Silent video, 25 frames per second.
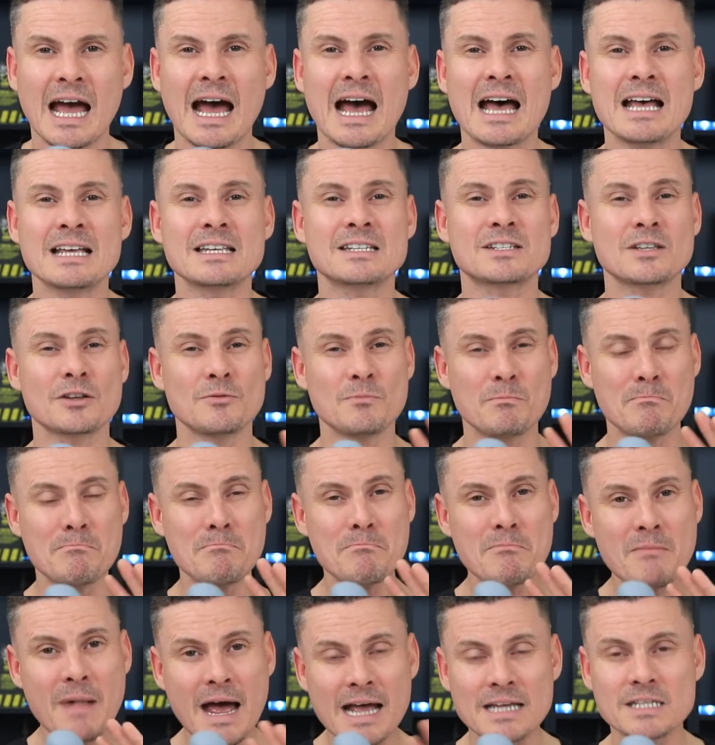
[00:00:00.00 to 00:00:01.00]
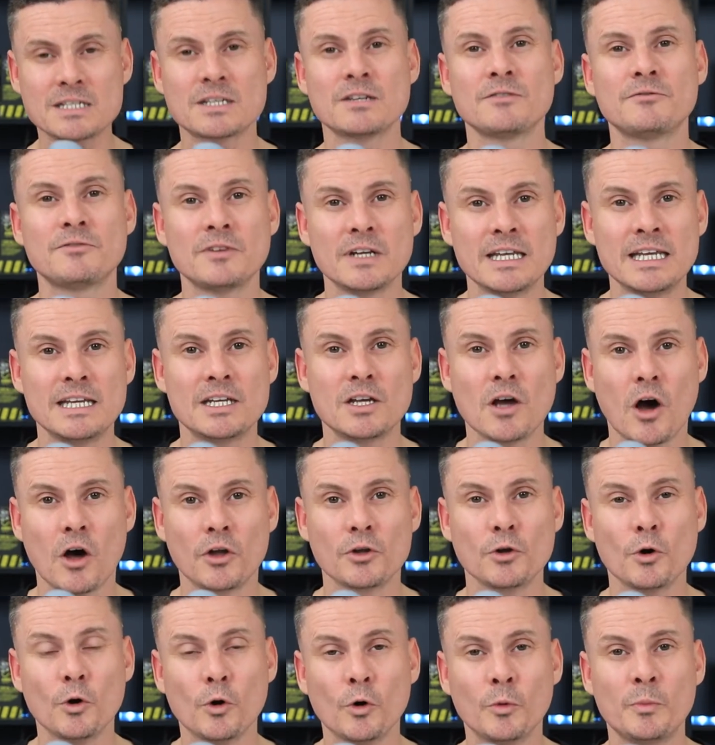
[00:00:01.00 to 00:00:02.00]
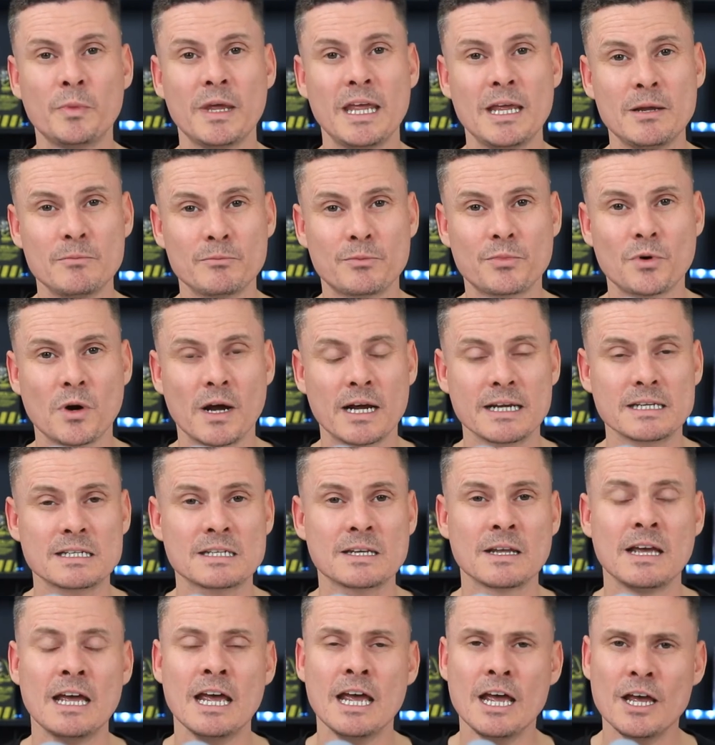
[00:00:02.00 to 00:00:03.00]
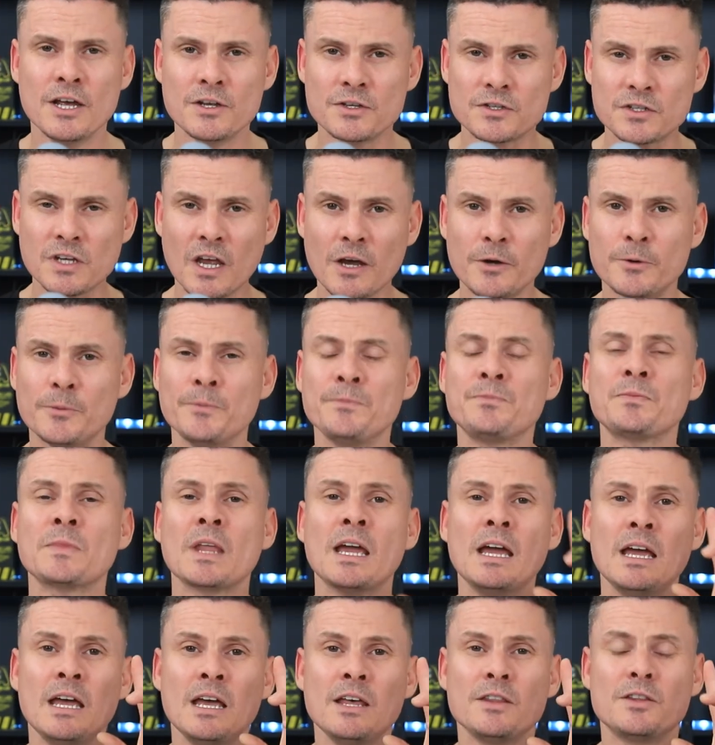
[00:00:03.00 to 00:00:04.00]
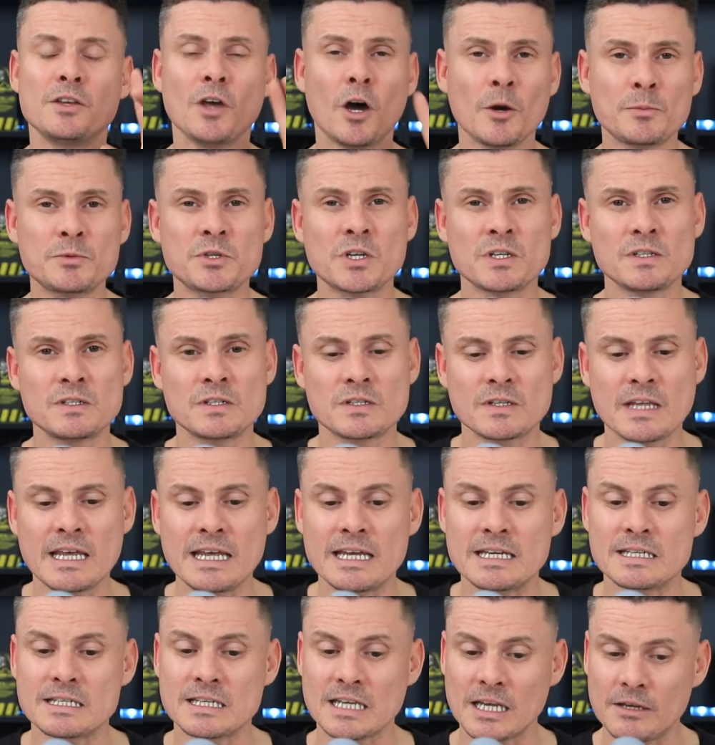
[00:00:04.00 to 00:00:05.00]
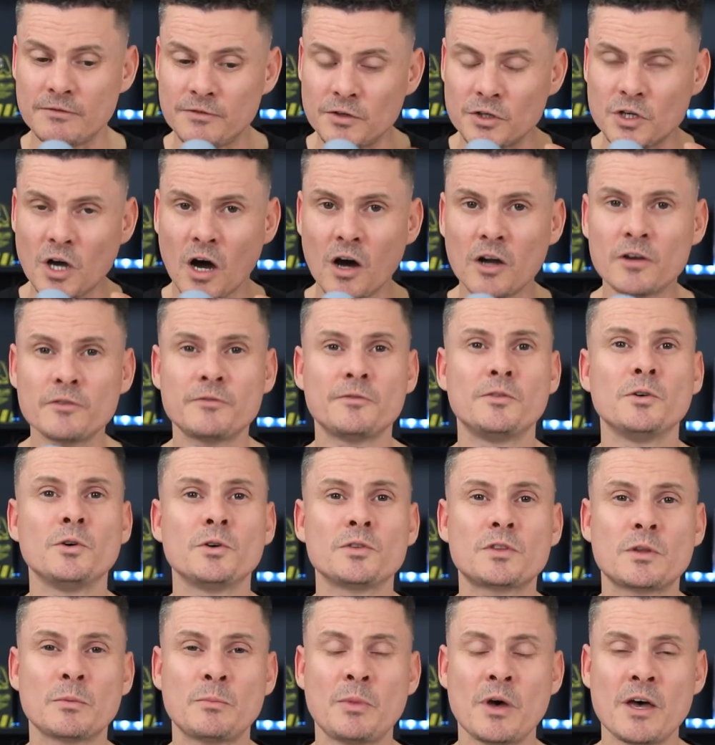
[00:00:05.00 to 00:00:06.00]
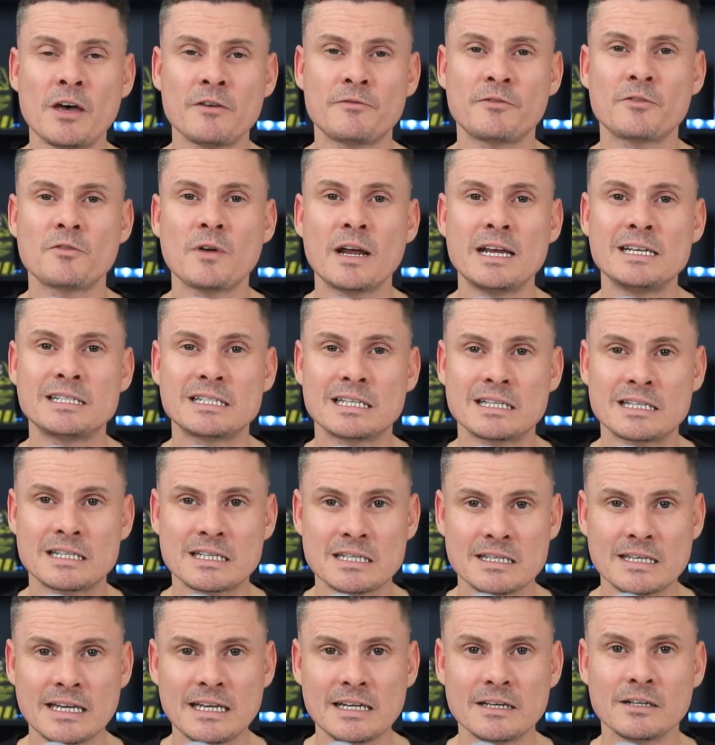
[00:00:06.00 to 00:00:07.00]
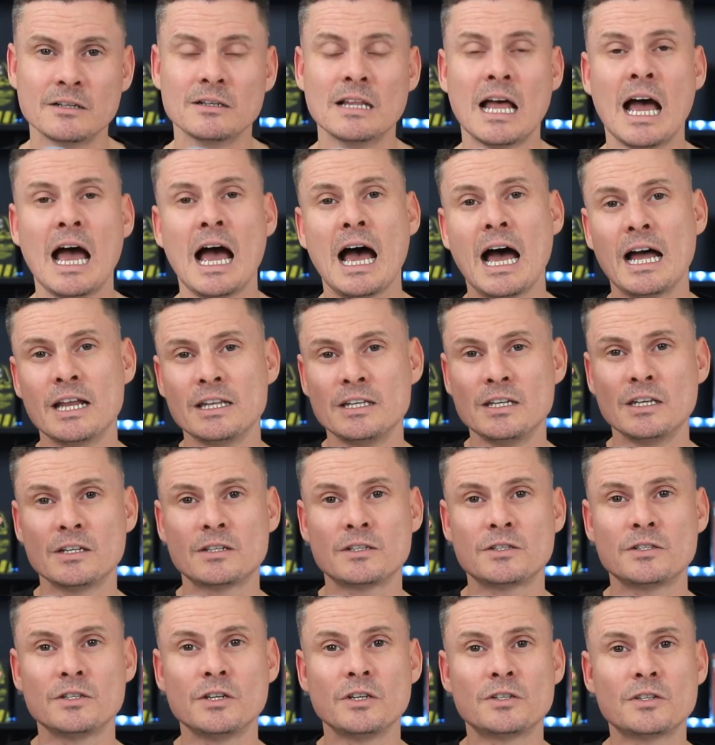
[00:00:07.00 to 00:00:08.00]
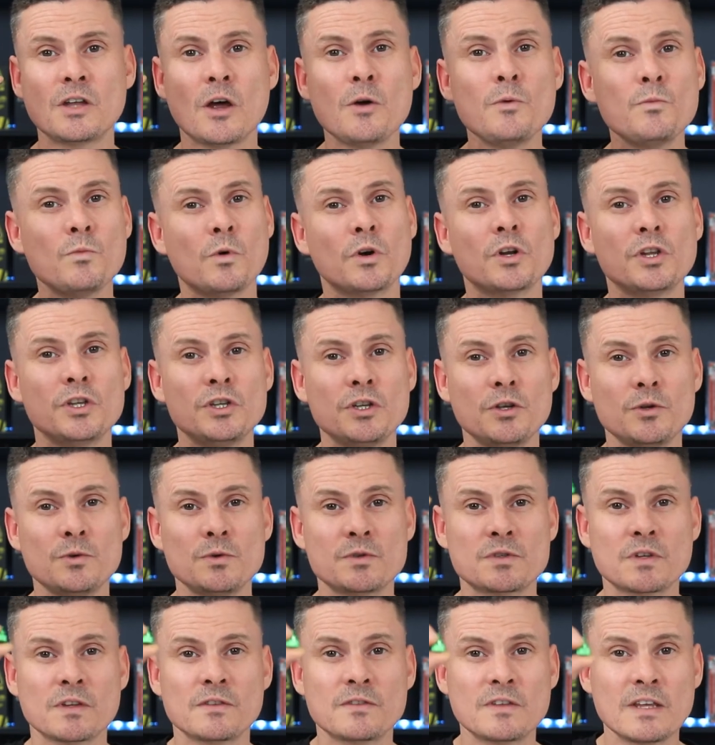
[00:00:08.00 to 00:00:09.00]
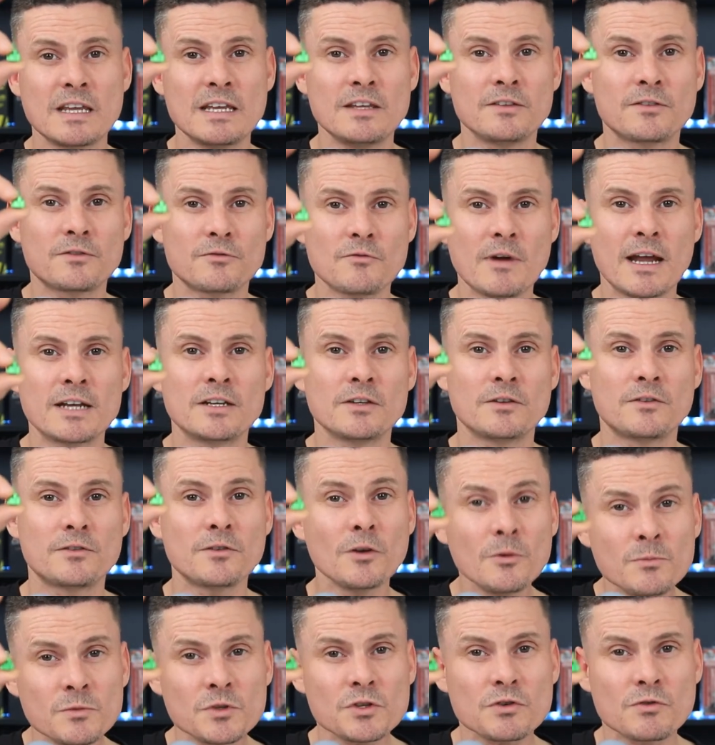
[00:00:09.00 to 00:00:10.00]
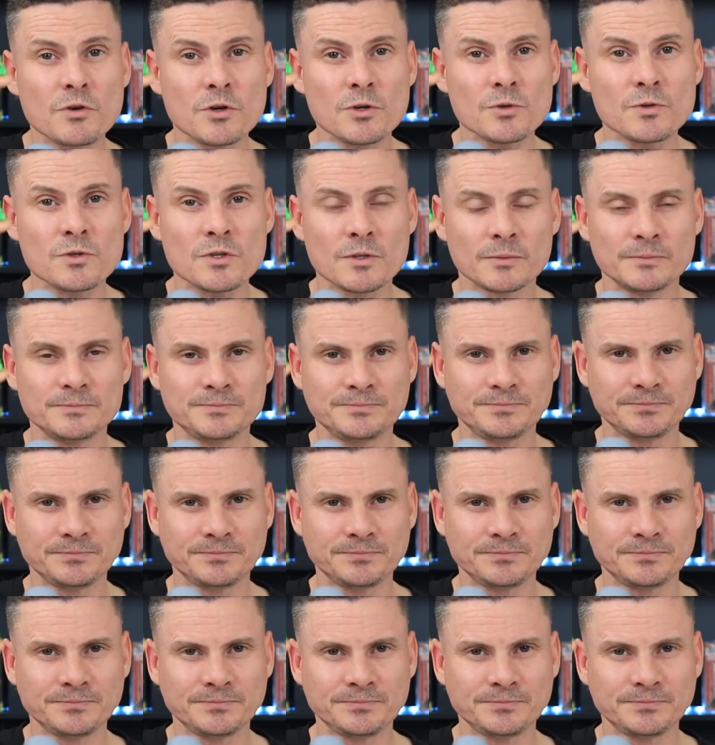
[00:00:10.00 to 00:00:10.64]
has massively gone up in price. So the option's this: if you can't afford the perforated steel and you don't want to use the threaded thumb screws,